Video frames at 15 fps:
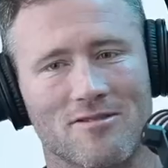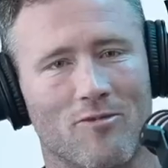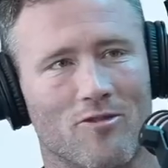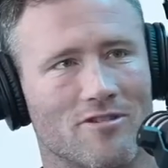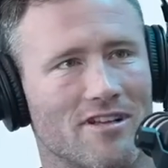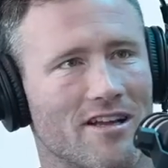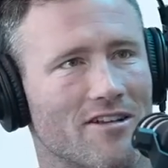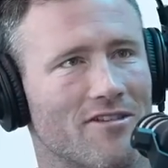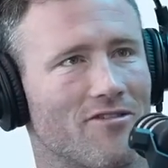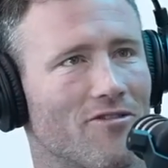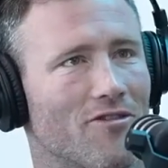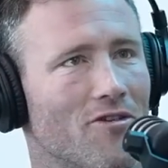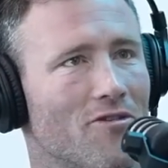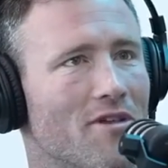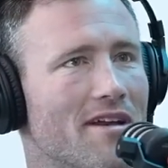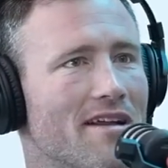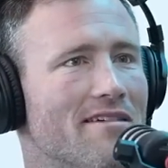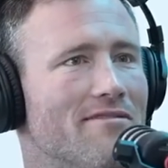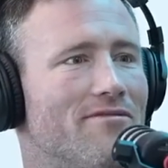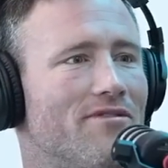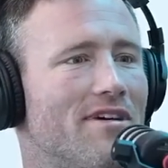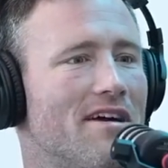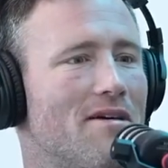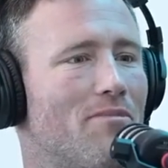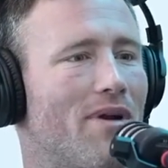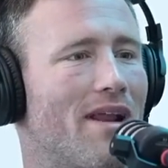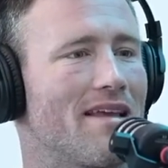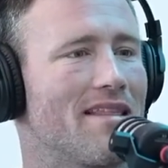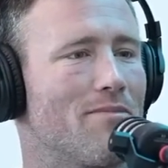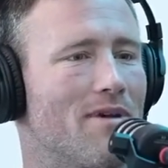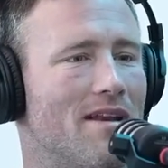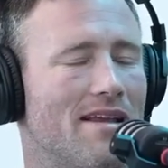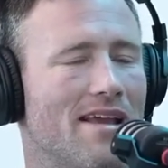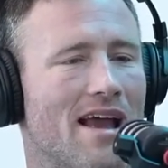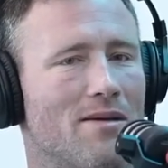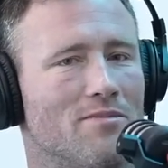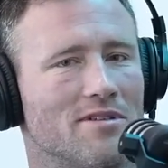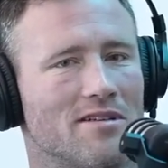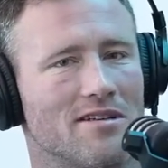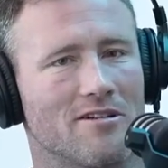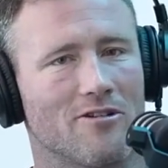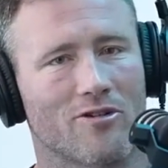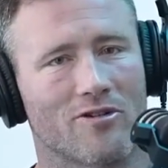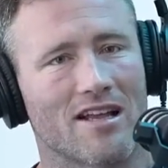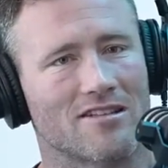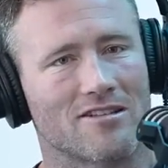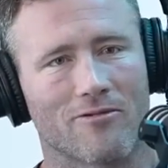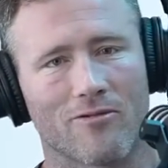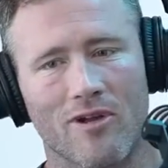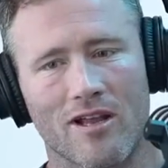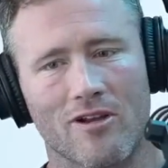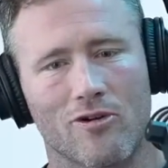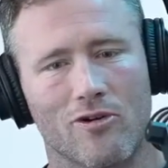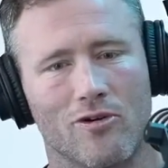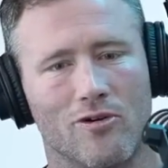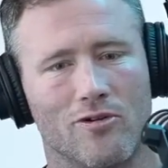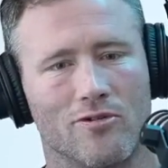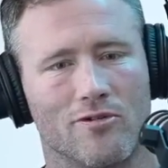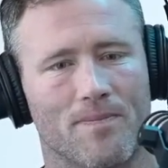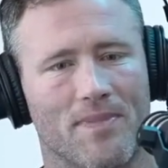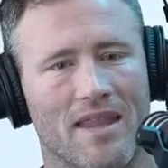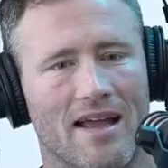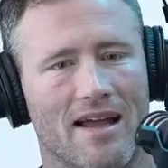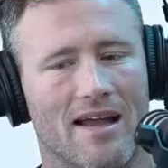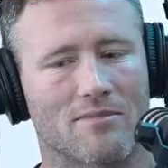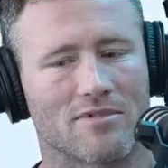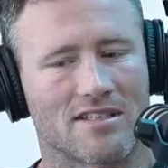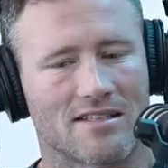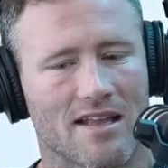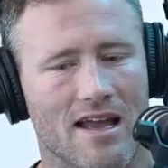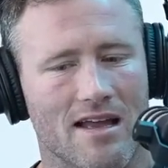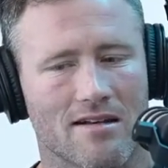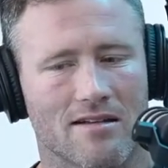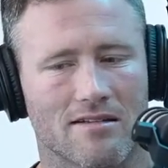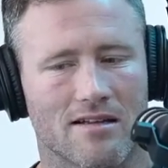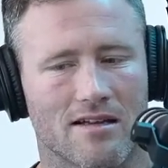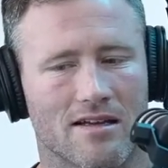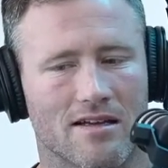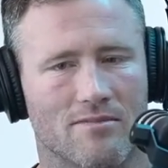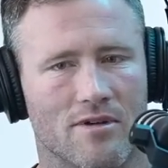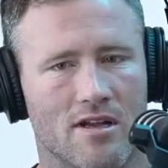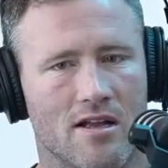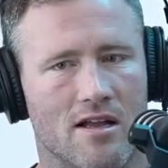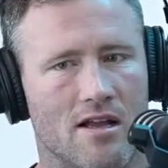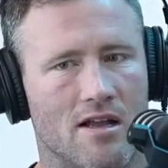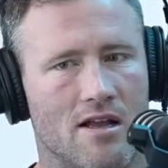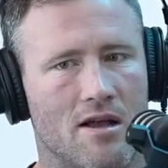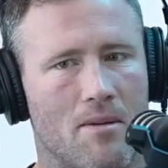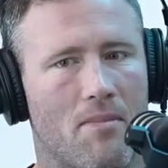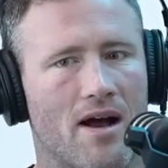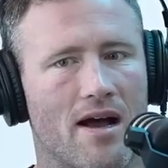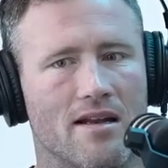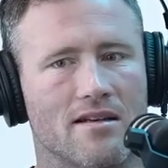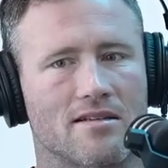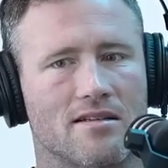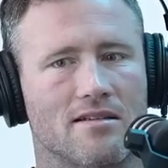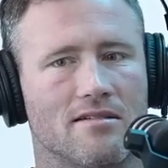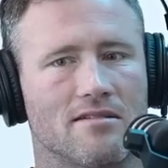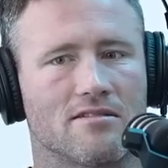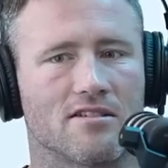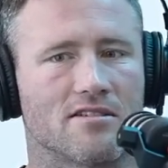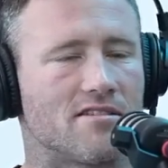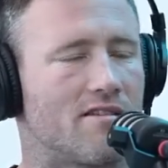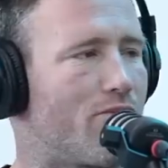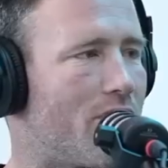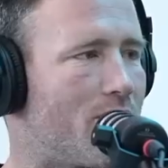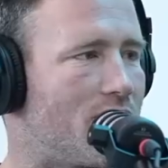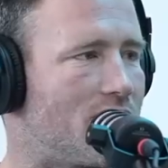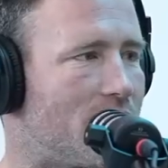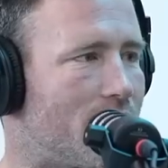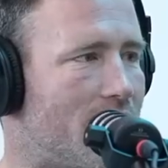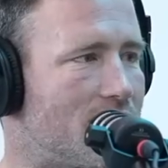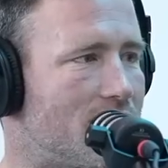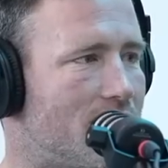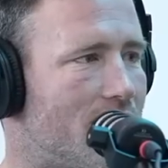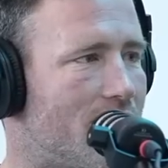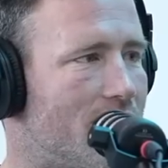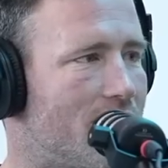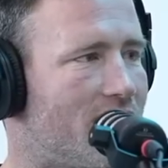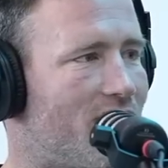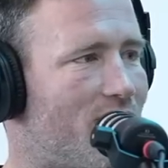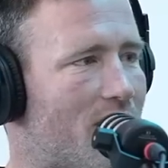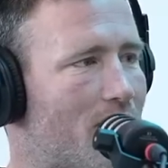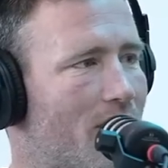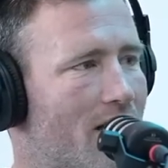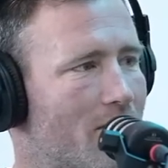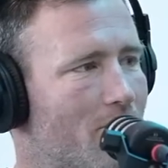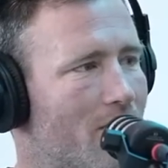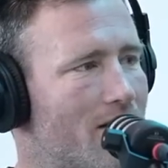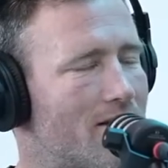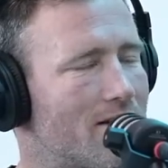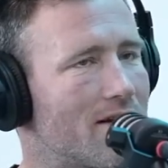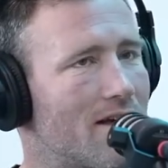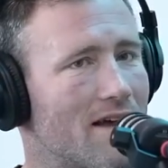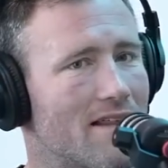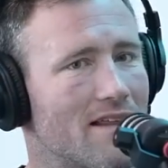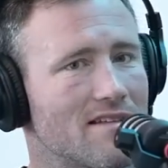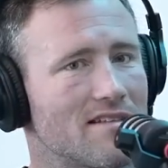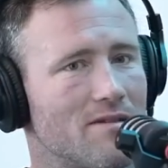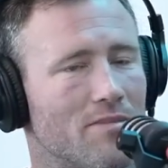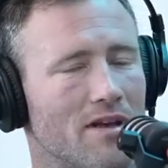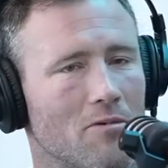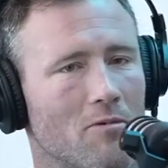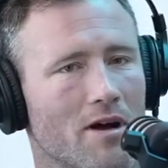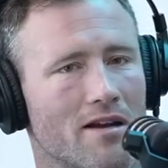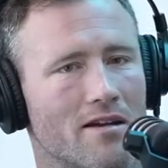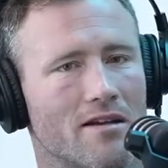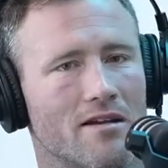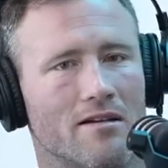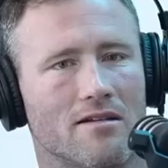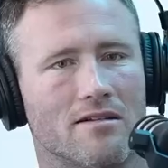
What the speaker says: select crew that have played that many games. And, look, that's a really cool stat. But just the premiership, as you know, you've been part of one. That's the big one. And